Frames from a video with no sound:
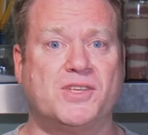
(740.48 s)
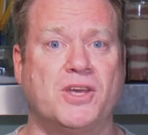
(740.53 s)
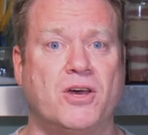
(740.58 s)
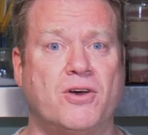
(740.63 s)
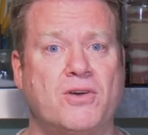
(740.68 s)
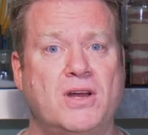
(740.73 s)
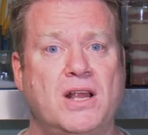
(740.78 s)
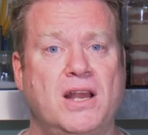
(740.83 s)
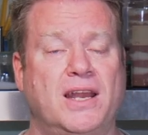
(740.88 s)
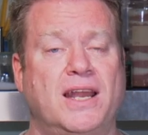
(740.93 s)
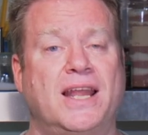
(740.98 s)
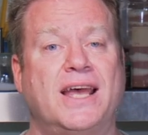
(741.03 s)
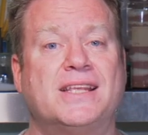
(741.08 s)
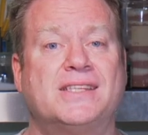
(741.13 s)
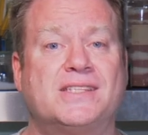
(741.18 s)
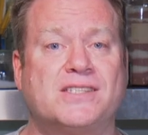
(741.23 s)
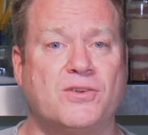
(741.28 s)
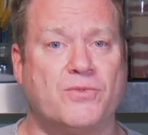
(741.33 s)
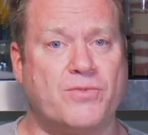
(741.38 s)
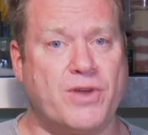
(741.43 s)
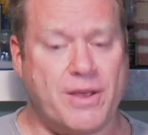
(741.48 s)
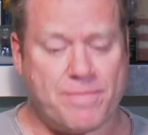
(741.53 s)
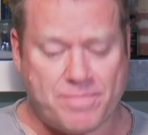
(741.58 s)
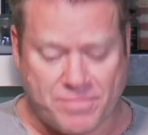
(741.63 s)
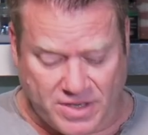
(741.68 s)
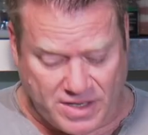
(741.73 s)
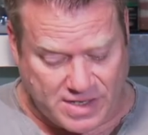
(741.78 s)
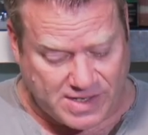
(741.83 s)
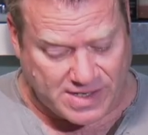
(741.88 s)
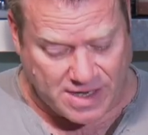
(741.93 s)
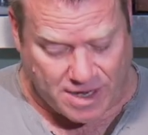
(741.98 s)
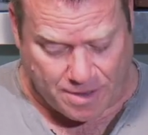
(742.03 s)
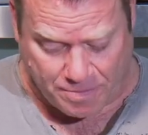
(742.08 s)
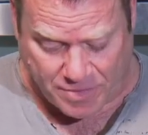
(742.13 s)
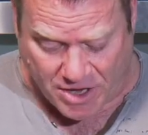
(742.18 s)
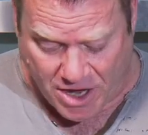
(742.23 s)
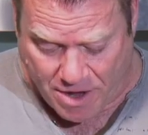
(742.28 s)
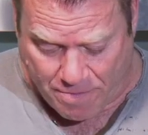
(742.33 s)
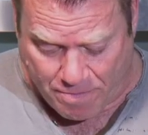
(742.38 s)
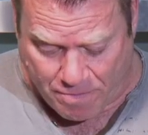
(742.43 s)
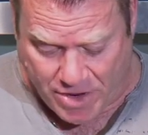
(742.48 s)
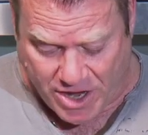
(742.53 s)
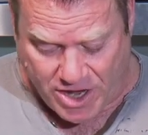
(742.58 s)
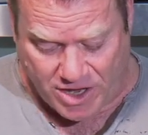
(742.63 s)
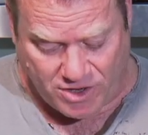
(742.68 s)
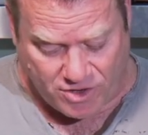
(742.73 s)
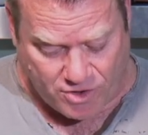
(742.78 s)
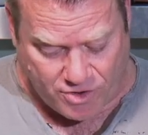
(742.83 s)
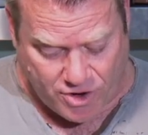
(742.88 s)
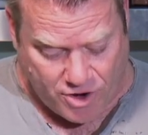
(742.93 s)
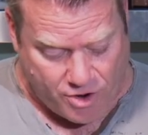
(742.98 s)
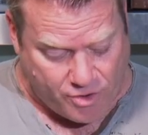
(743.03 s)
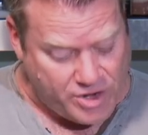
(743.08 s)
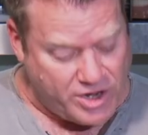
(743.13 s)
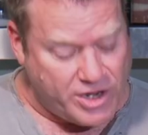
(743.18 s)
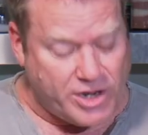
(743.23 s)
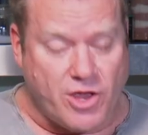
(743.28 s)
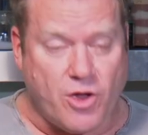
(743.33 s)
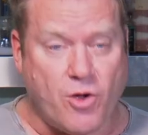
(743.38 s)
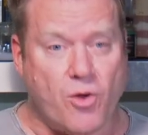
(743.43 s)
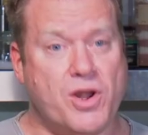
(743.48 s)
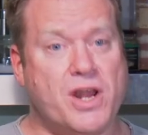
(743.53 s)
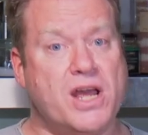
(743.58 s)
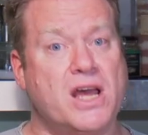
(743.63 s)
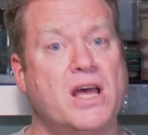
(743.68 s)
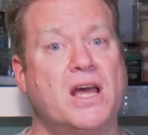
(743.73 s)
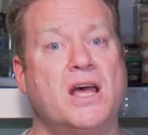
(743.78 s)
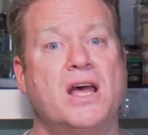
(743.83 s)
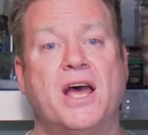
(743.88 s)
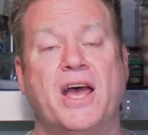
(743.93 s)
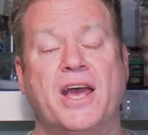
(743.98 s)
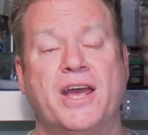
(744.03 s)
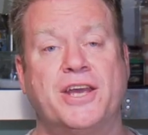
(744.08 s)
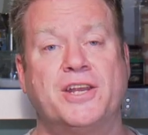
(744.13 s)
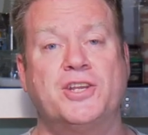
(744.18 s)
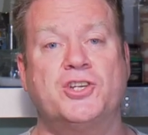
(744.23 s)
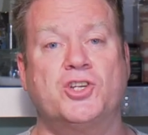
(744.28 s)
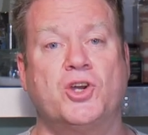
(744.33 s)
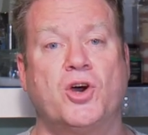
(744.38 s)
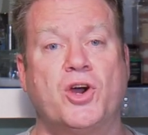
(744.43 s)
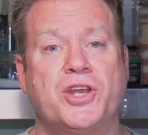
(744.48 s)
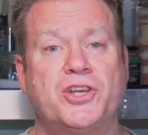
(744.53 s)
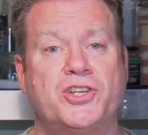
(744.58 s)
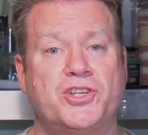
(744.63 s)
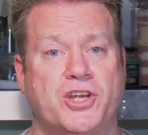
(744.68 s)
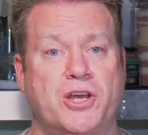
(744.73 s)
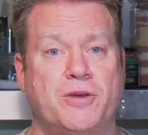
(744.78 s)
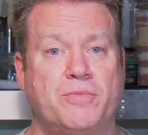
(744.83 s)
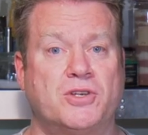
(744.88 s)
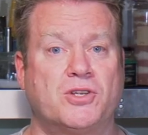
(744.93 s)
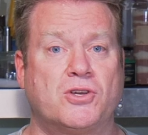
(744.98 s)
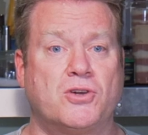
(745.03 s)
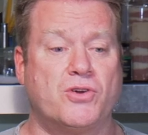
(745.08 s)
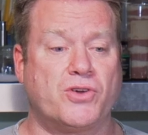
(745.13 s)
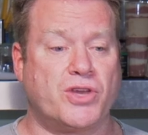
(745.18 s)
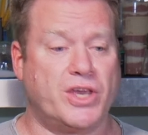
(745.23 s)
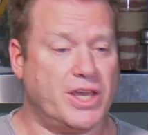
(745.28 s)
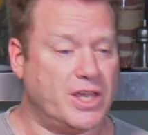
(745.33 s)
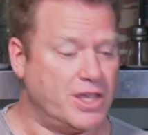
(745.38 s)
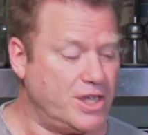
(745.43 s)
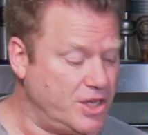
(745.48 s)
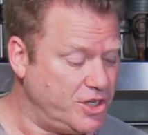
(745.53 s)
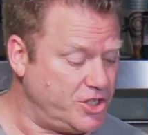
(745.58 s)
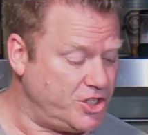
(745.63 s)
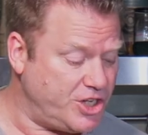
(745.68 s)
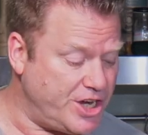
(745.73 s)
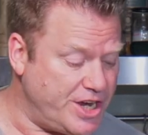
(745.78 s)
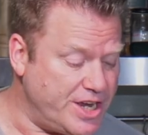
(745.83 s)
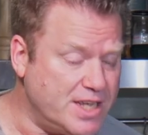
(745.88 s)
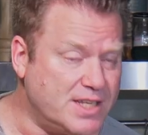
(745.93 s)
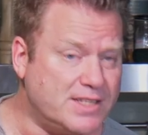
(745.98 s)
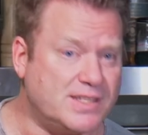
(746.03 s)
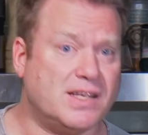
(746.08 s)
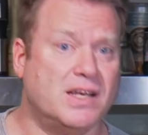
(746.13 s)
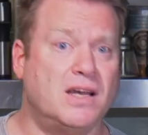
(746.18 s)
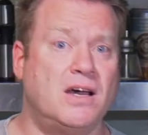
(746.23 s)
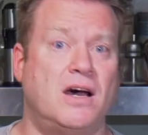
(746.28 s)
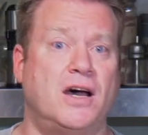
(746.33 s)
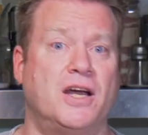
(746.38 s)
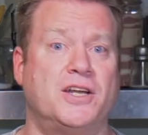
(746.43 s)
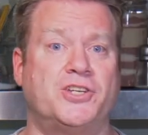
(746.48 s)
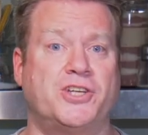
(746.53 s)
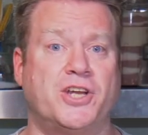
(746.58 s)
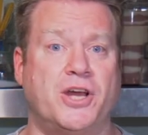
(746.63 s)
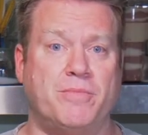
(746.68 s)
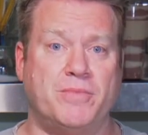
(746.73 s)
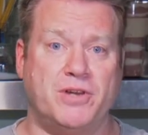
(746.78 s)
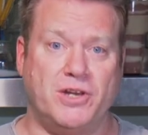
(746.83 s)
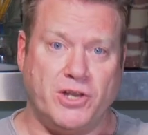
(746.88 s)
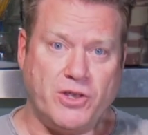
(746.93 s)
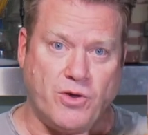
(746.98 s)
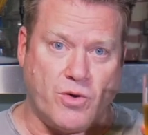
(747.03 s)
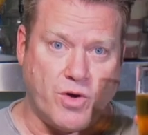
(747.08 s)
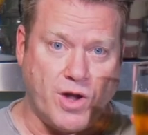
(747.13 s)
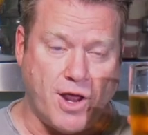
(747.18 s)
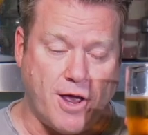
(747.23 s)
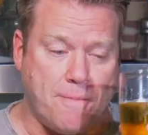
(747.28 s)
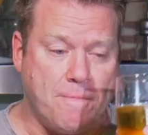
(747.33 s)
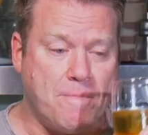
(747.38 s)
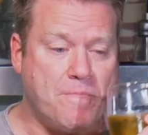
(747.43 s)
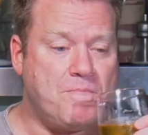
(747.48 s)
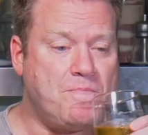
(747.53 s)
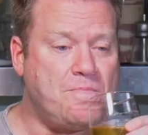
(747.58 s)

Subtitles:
So let's wrap this up. Make your own Leona. Enjoy German cooking. Cheers on German Leona.